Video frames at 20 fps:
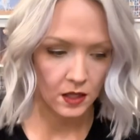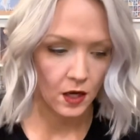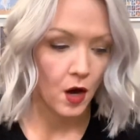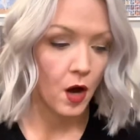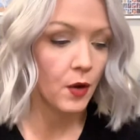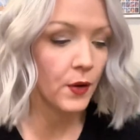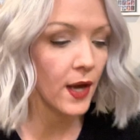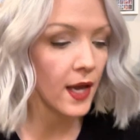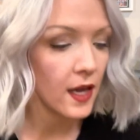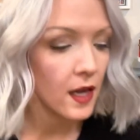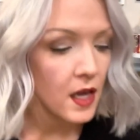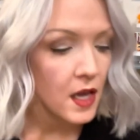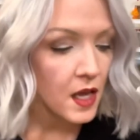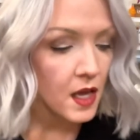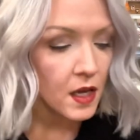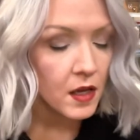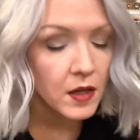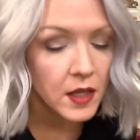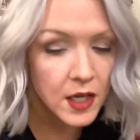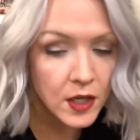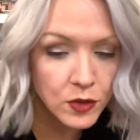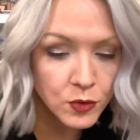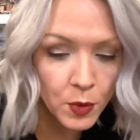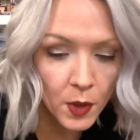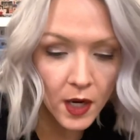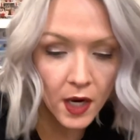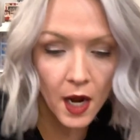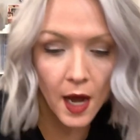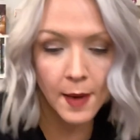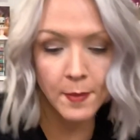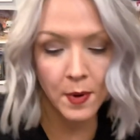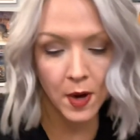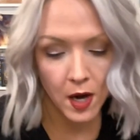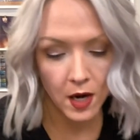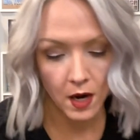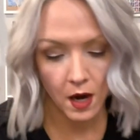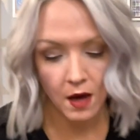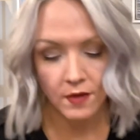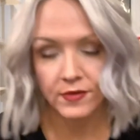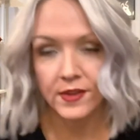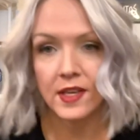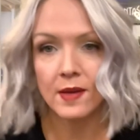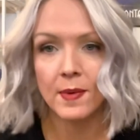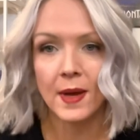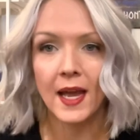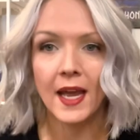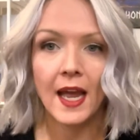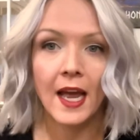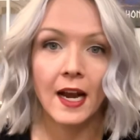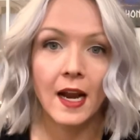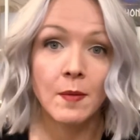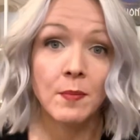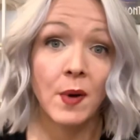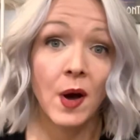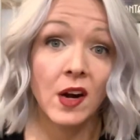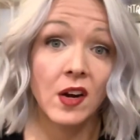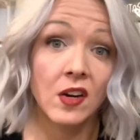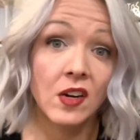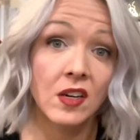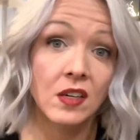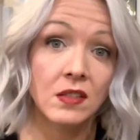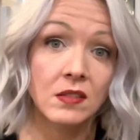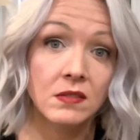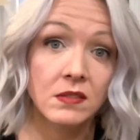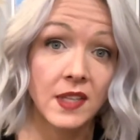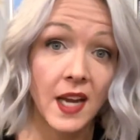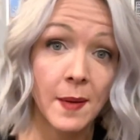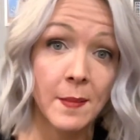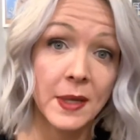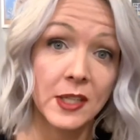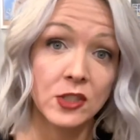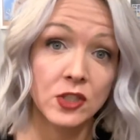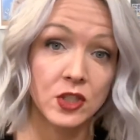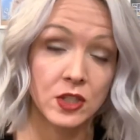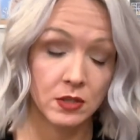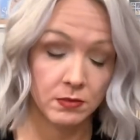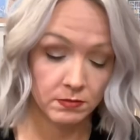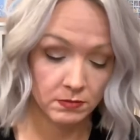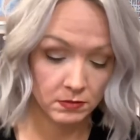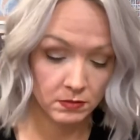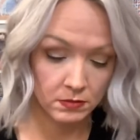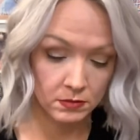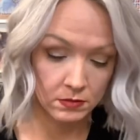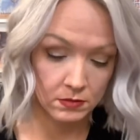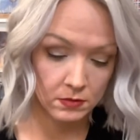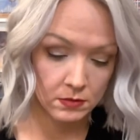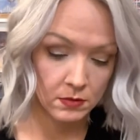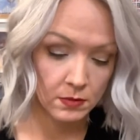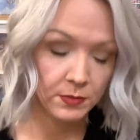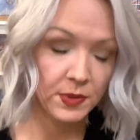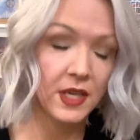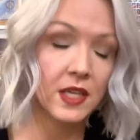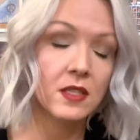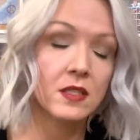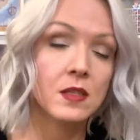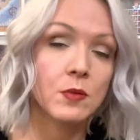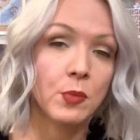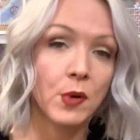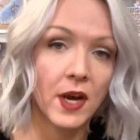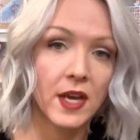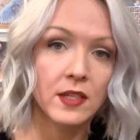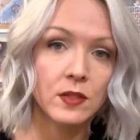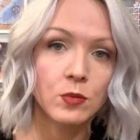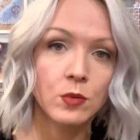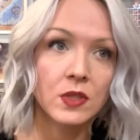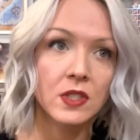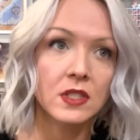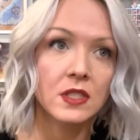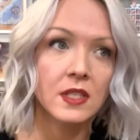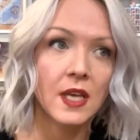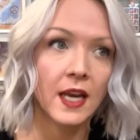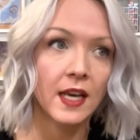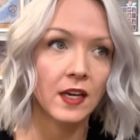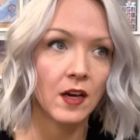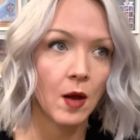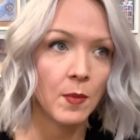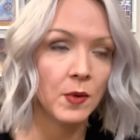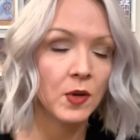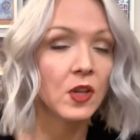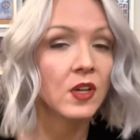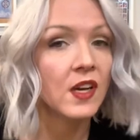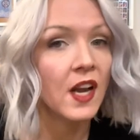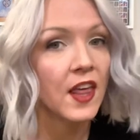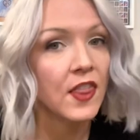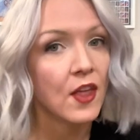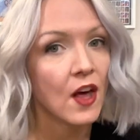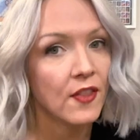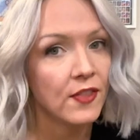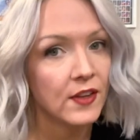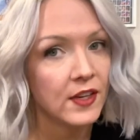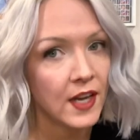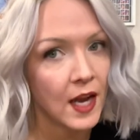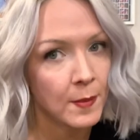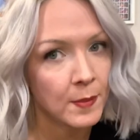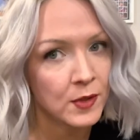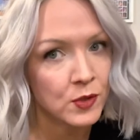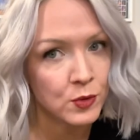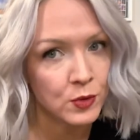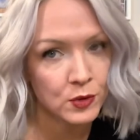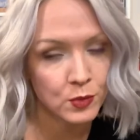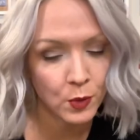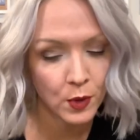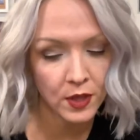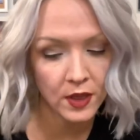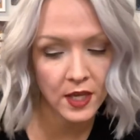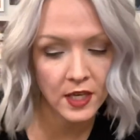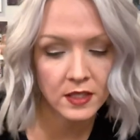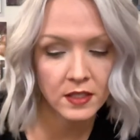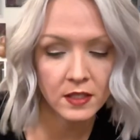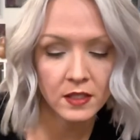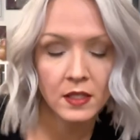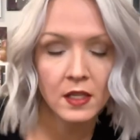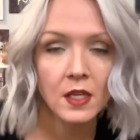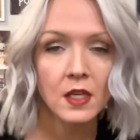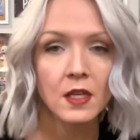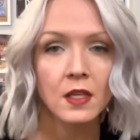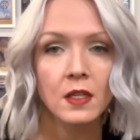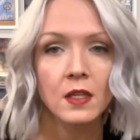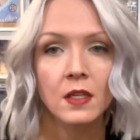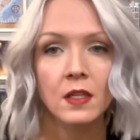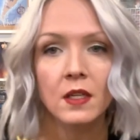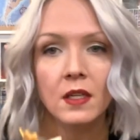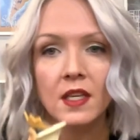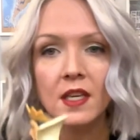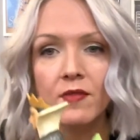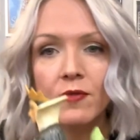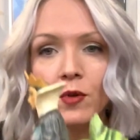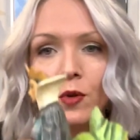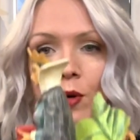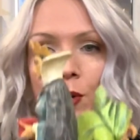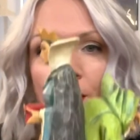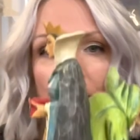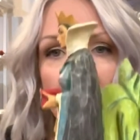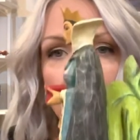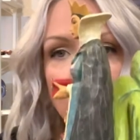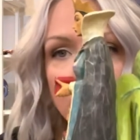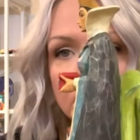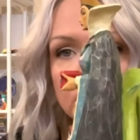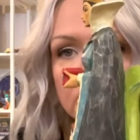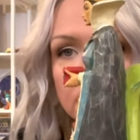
Okay, here's one I bought off eBay, and I bought her damaged because the price was economical and I thought the damage was worth it. Evil Queen.